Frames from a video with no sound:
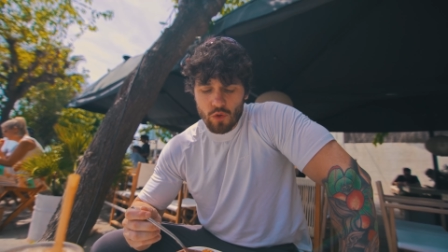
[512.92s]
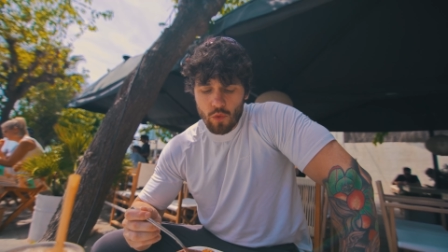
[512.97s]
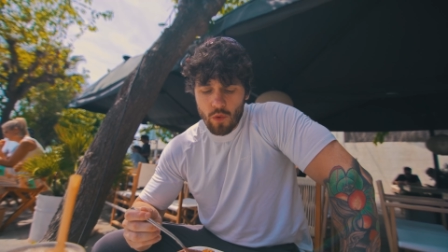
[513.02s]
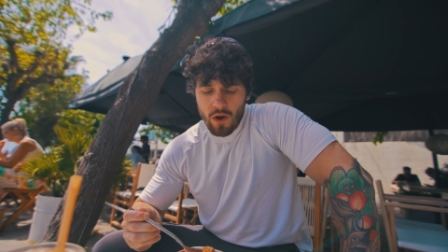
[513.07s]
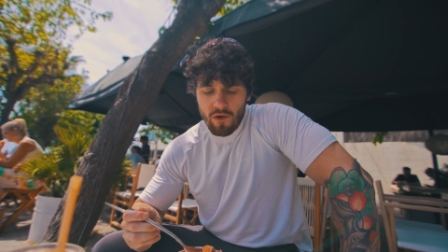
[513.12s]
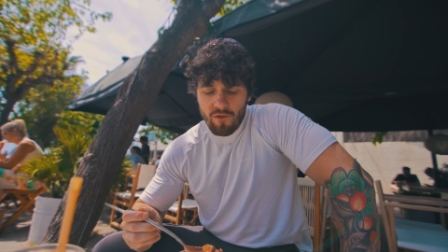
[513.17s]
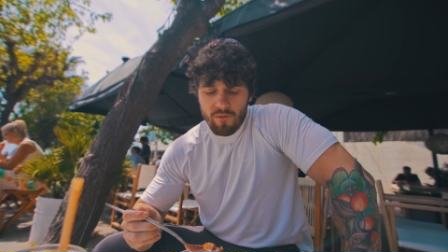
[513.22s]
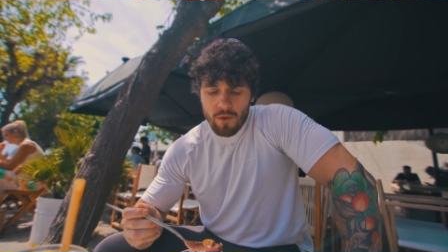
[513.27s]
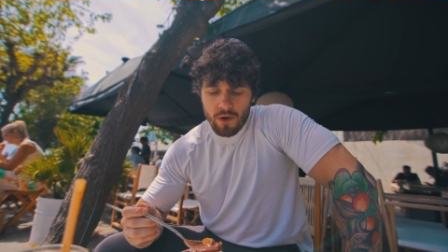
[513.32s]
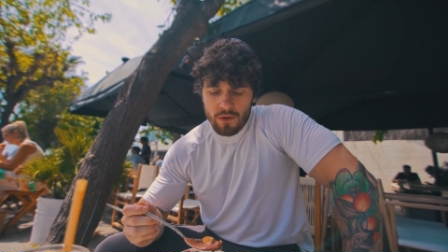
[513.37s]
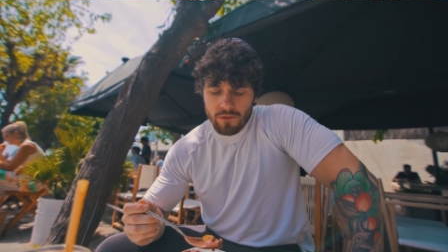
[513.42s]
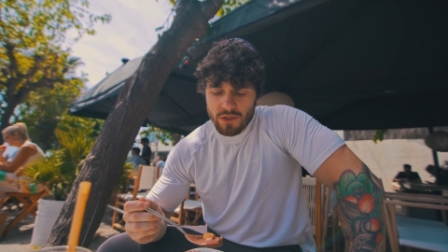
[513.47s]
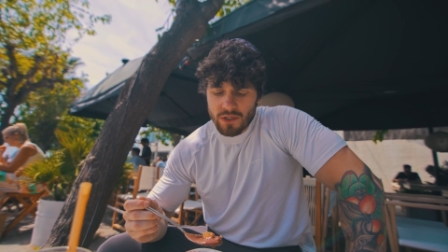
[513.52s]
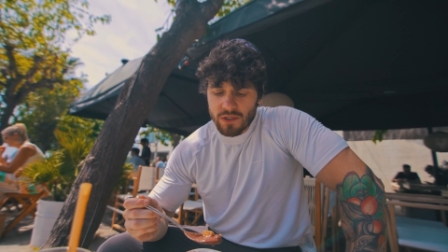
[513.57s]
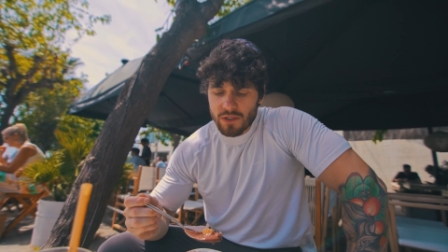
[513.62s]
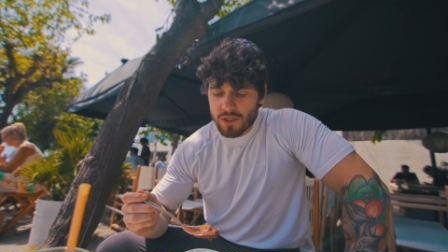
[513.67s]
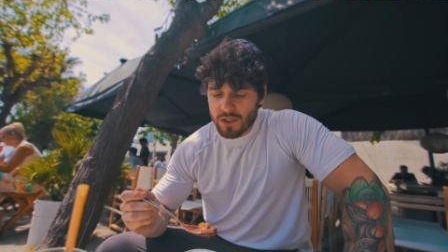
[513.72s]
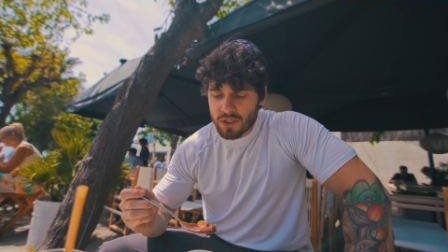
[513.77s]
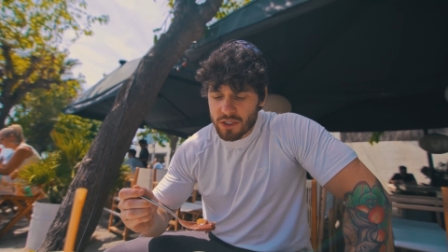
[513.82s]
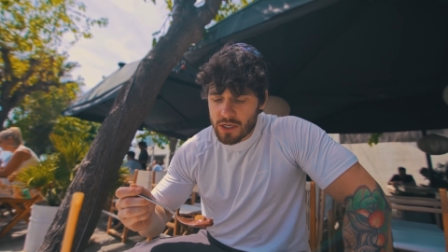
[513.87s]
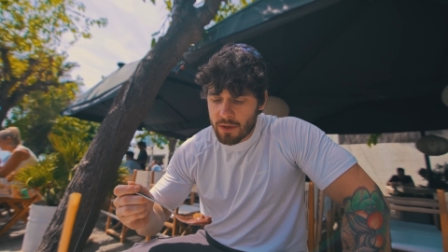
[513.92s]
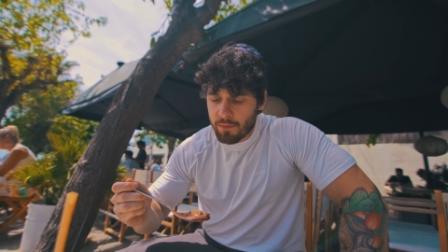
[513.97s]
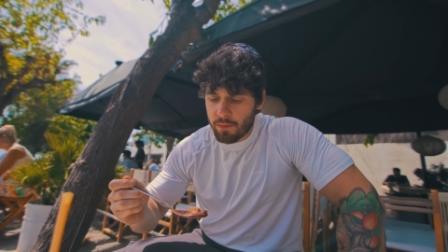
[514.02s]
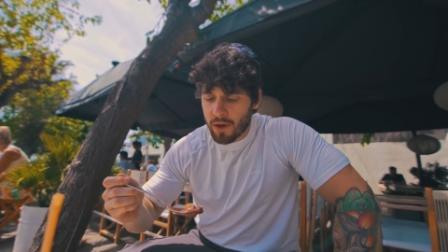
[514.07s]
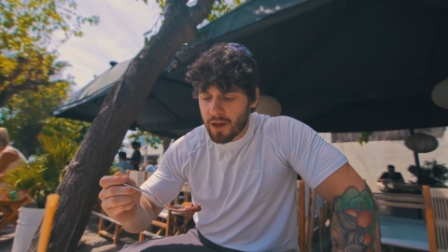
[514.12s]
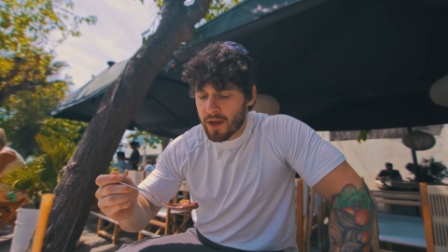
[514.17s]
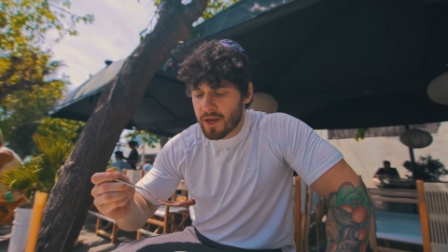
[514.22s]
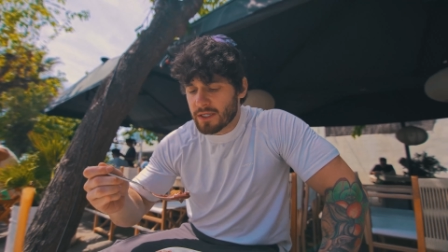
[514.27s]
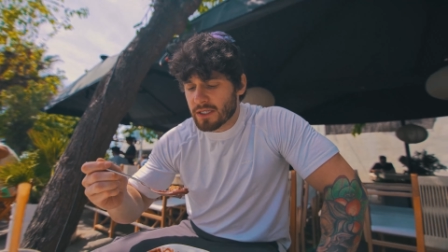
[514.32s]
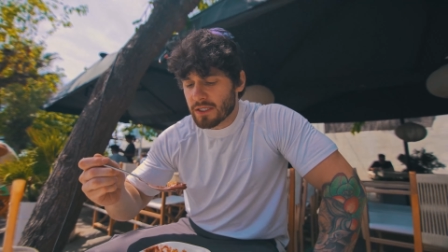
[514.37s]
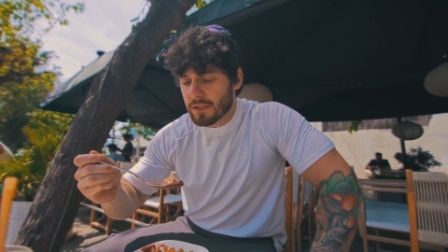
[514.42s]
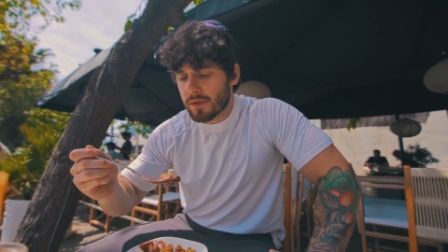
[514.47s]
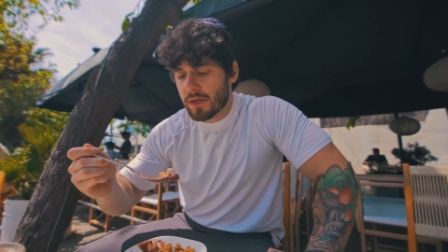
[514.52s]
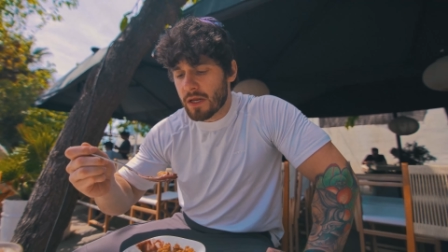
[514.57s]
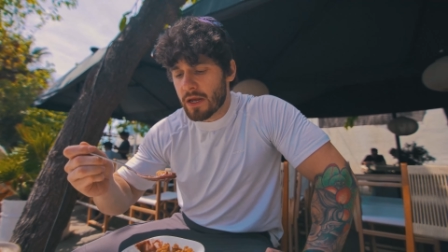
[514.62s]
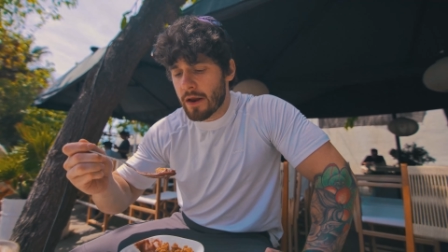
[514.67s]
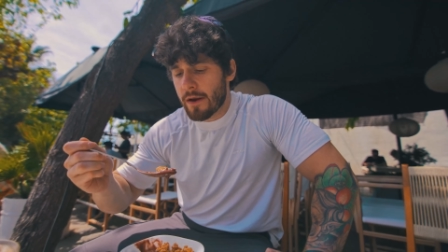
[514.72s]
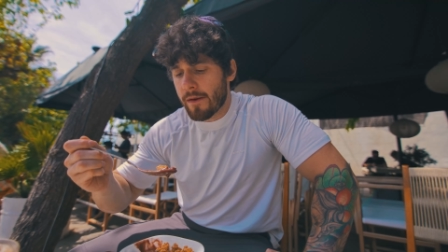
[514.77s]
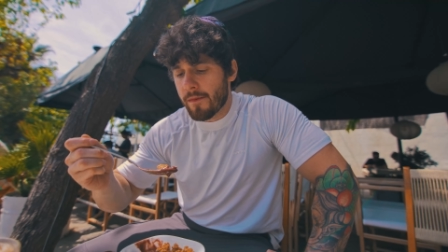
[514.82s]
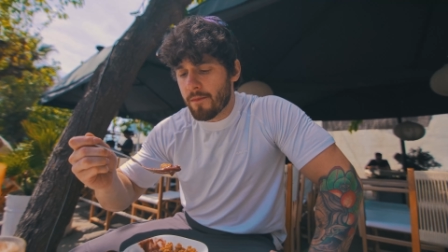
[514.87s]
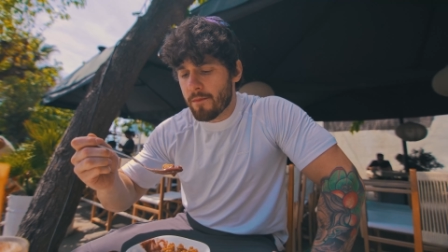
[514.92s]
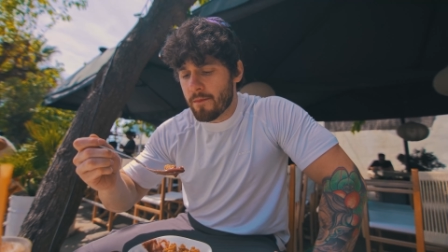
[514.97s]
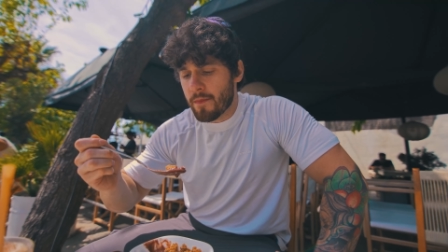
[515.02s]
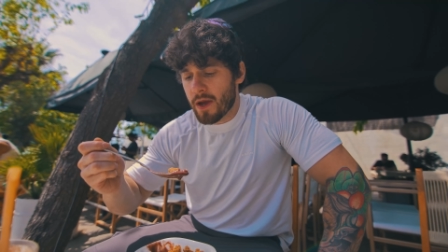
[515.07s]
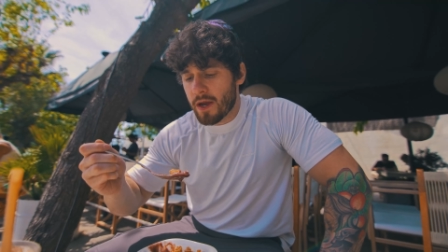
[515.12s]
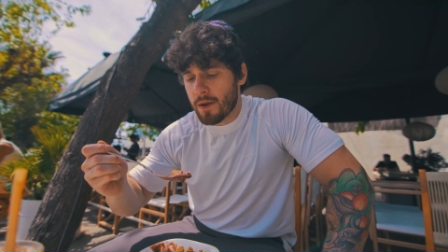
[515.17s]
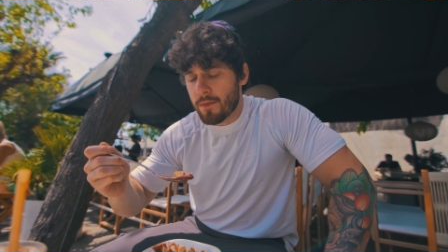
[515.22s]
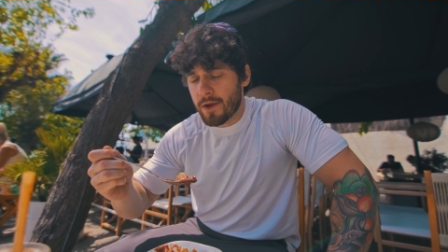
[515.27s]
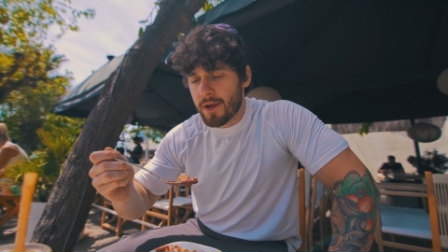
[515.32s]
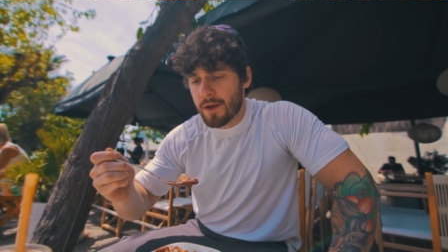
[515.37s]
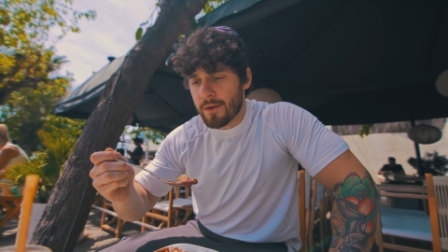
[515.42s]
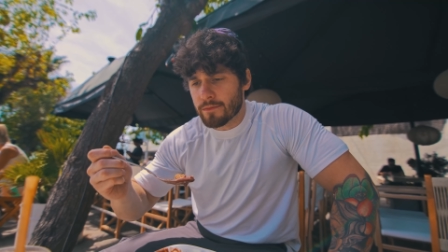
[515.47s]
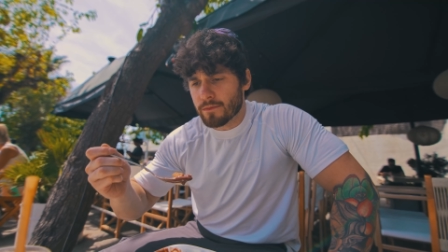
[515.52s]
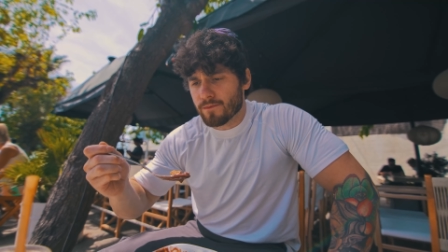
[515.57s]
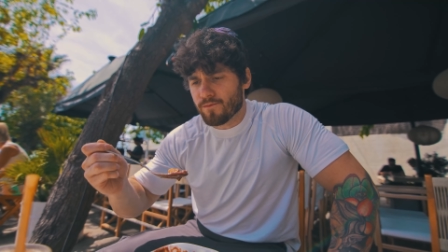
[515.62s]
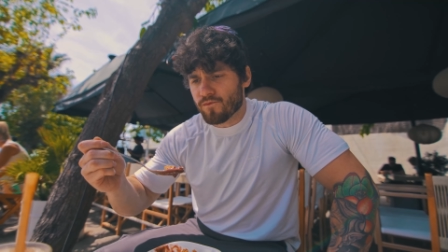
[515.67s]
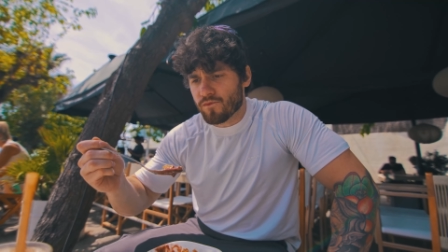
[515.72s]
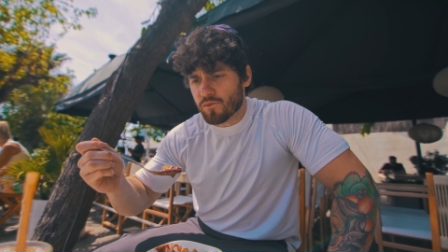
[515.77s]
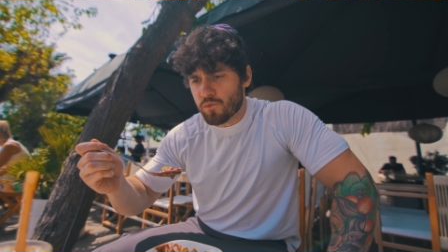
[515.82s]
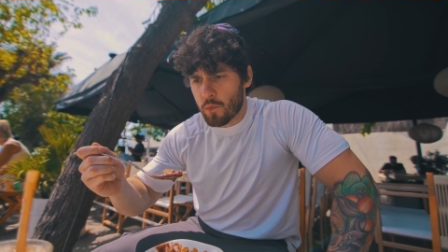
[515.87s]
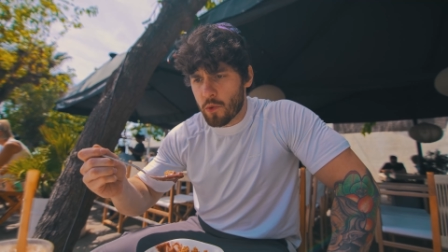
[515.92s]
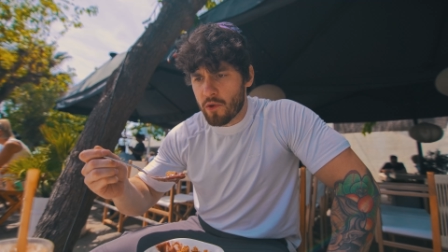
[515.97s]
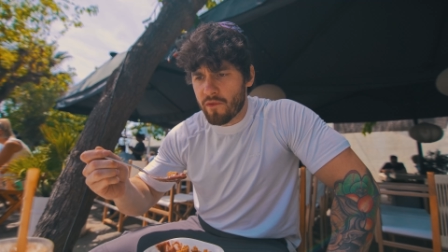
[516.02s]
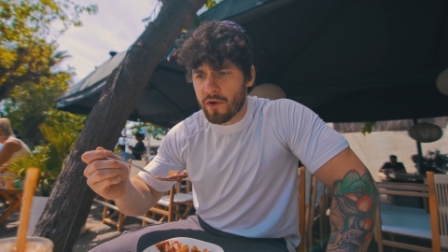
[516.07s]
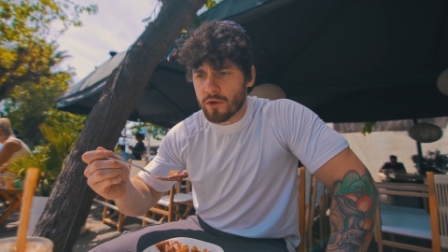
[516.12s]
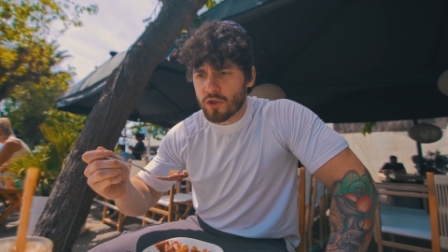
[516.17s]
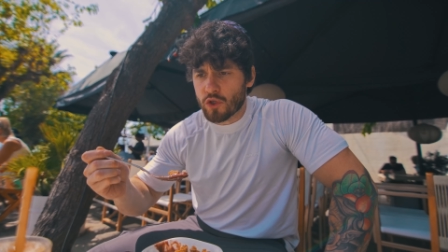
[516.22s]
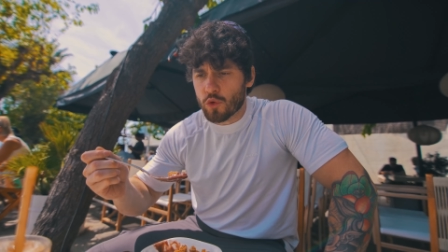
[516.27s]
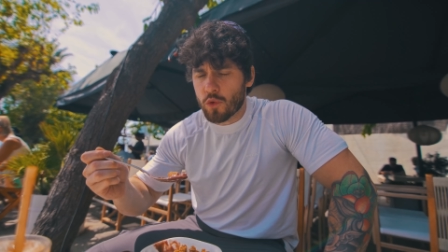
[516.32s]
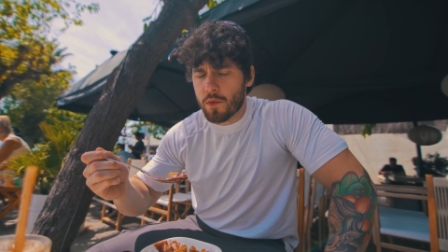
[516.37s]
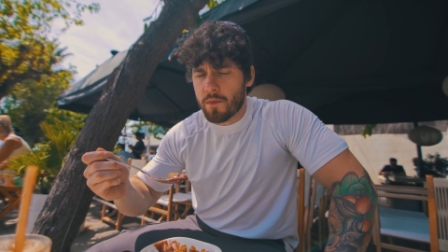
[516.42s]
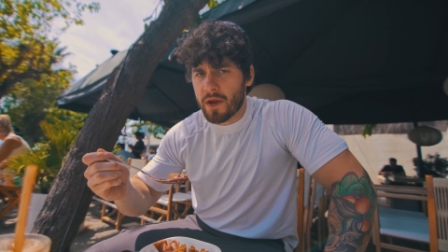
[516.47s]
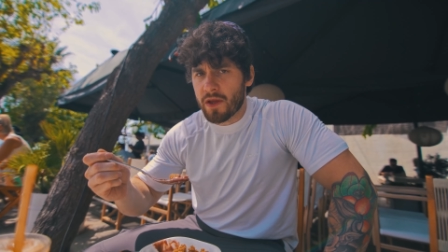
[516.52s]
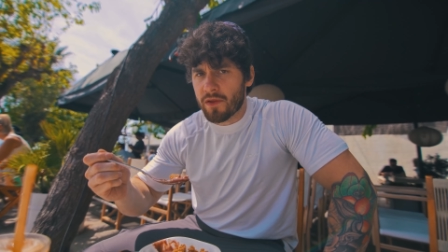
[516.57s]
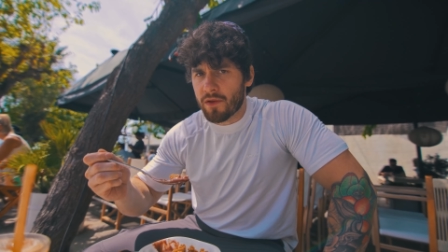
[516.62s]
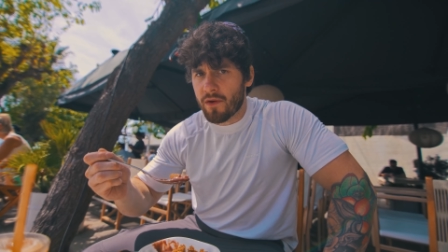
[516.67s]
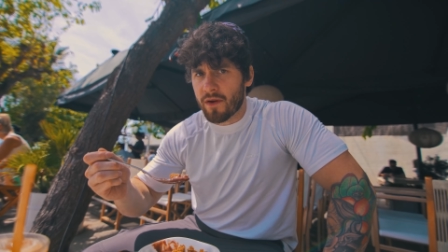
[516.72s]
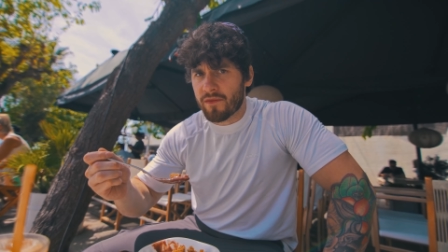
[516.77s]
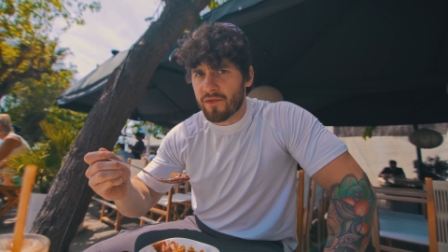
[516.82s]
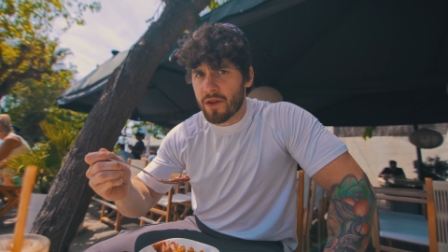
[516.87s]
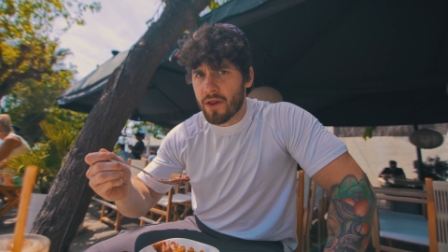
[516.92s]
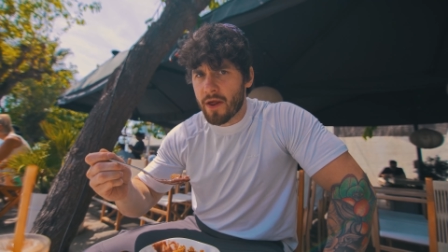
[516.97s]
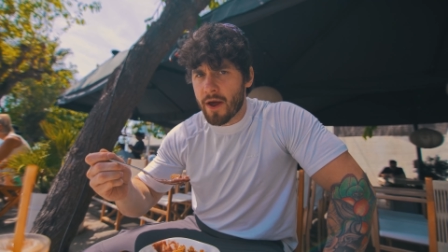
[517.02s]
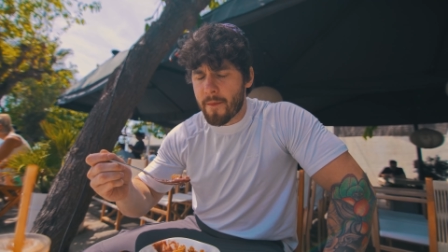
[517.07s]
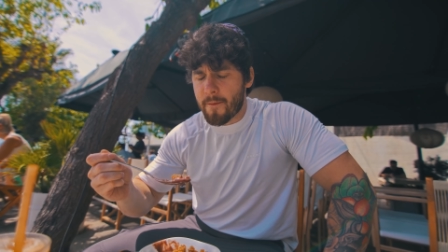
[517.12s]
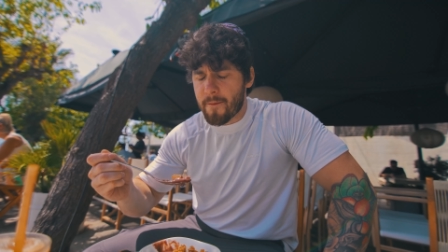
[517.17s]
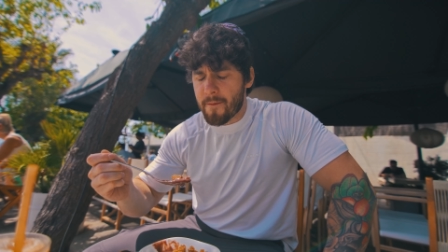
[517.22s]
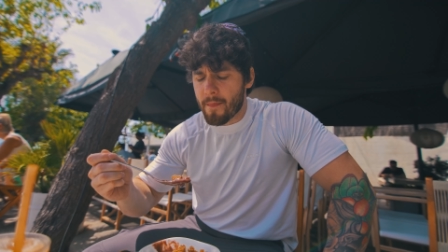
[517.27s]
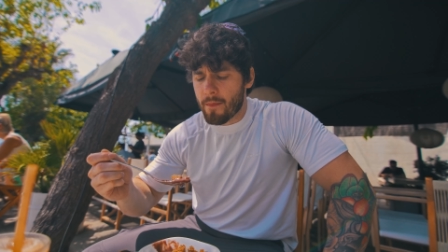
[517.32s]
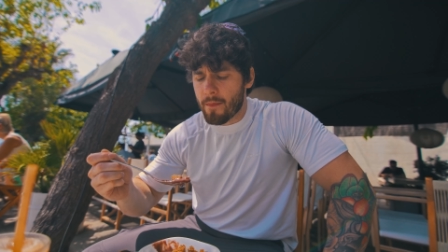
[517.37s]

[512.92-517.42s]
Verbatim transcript: 12 months in the same place and then maybe move on to Ibiza after that.